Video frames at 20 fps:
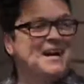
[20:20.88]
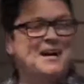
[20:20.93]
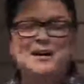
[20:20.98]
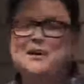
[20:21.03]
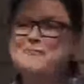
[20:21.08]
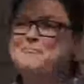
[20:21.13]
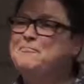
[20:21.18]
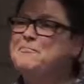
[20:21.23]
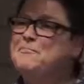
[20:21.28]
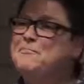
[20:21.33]

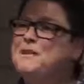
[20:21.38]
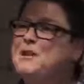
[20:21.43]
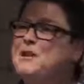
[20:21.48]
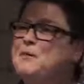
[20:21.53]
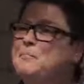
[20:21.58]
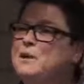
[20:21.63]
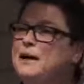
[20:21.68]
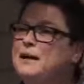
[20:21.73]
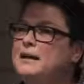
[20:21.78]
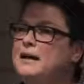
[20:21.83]
um,
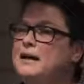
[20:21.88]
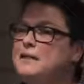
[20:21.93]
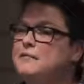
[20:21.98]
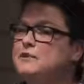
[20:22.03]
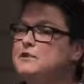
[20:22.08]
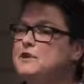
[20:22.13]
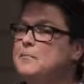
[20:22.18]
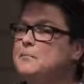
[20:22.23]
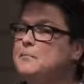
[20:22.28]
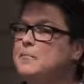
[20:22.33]
but if
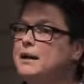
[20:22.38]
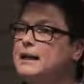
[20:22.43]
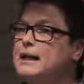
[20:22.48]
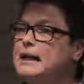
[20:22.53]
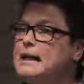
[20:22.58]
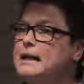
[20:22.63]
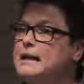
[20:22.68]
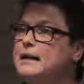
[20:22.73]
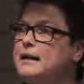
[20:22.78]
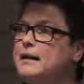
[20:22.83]

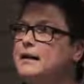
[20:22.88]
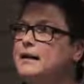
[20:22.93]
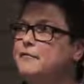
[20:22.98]
somebody,